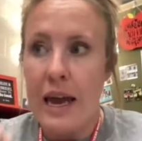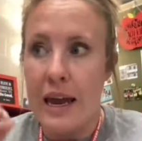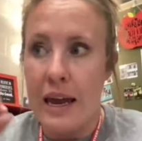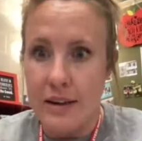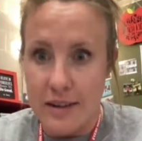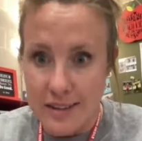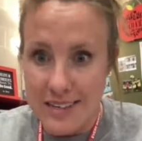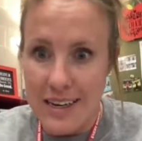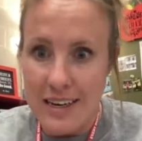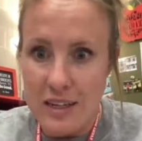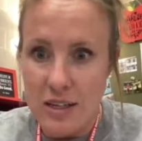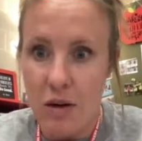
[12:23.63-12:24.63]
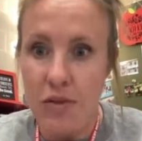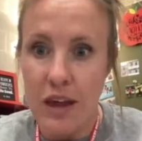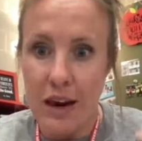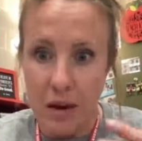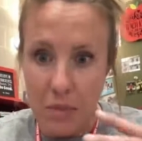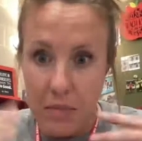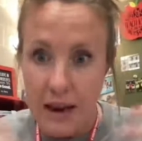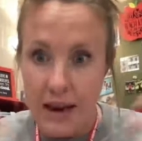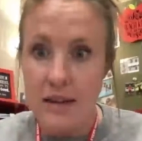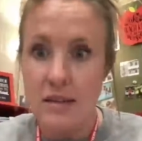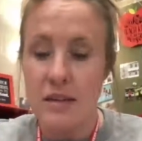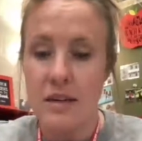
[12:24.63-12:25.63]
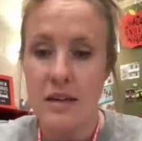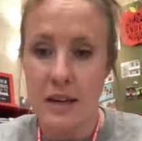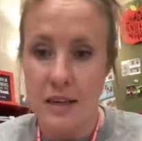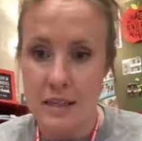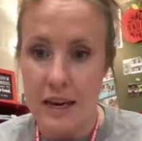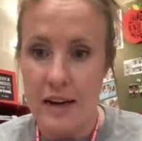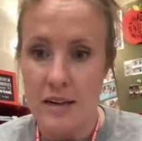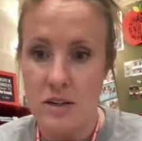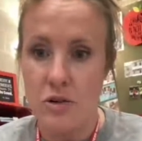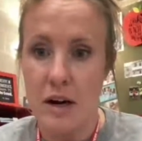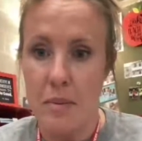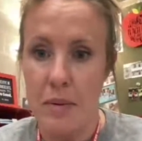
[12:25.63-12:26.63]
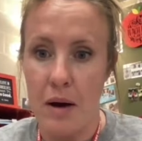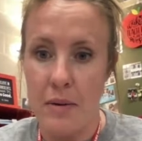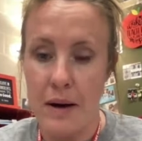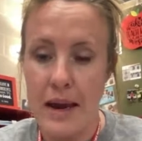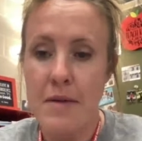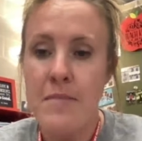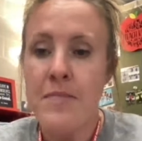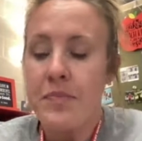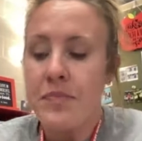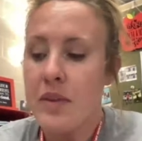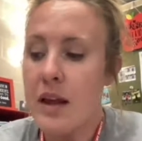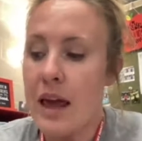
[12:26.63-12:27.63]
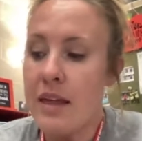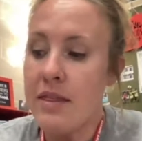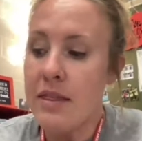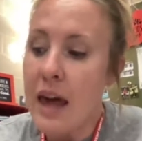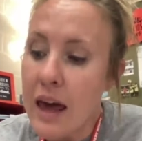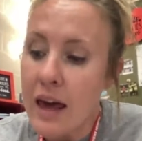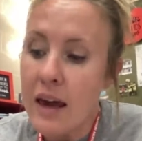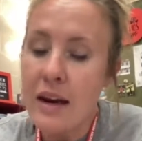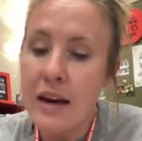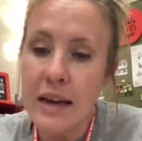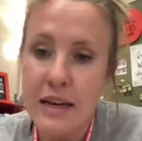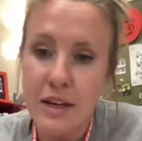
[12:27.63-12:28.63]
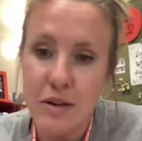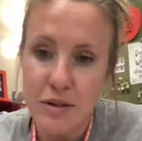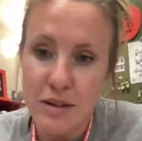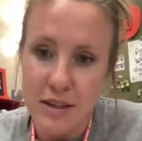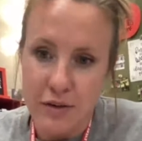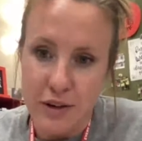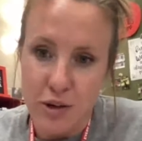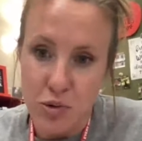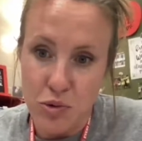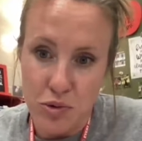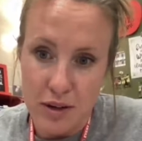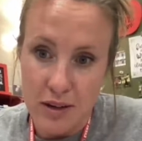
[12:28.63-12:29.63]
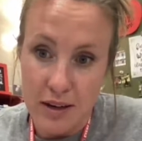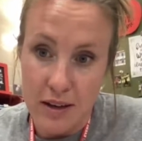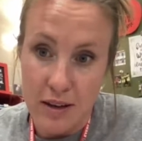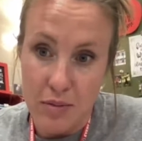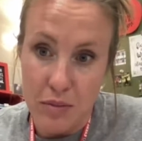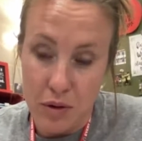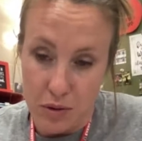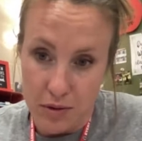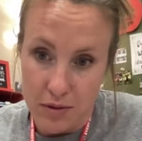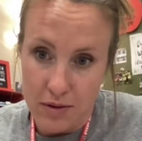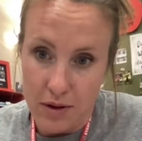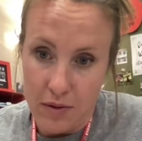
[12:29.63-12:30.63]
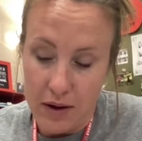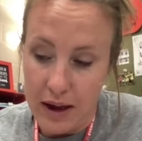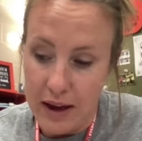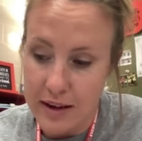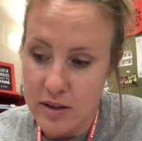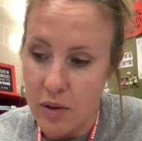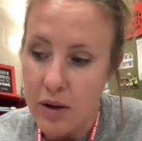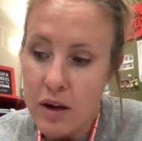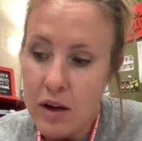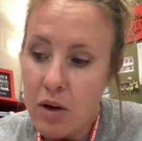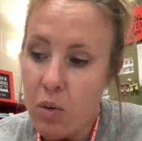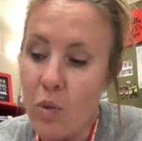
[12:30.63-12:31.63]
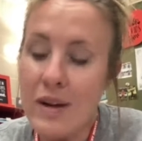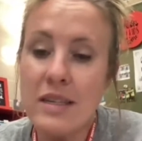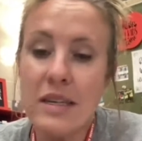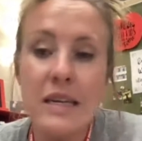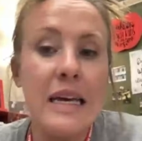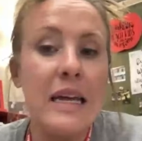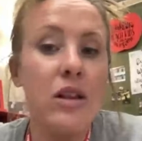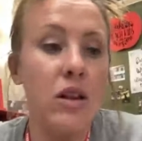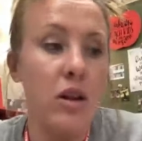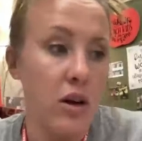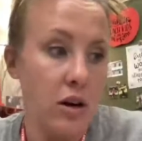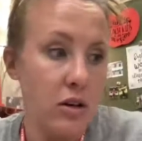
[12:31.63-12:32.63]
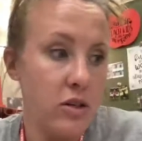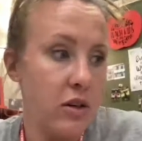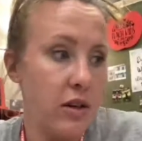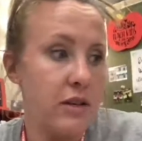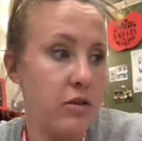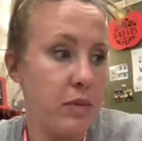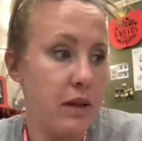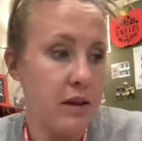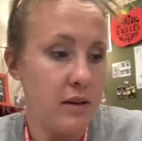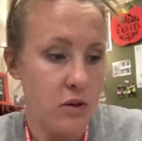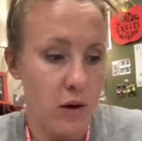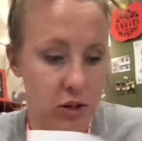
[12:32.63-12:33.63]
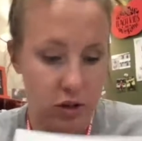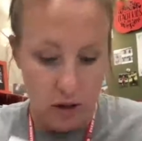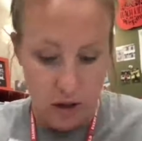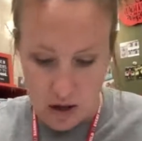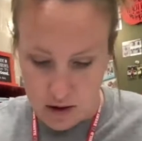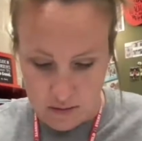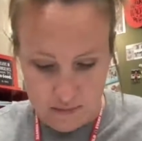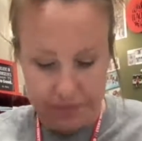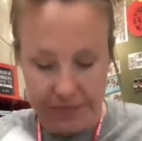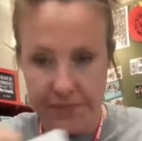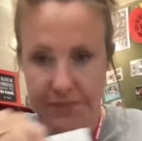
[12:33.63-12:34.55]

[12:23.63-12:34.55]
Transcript: and did his own thing and amazed his dad and his grandpa, right? And then he used a different tool to clean the moon. Okay, so what did he learn? So this would be this question here.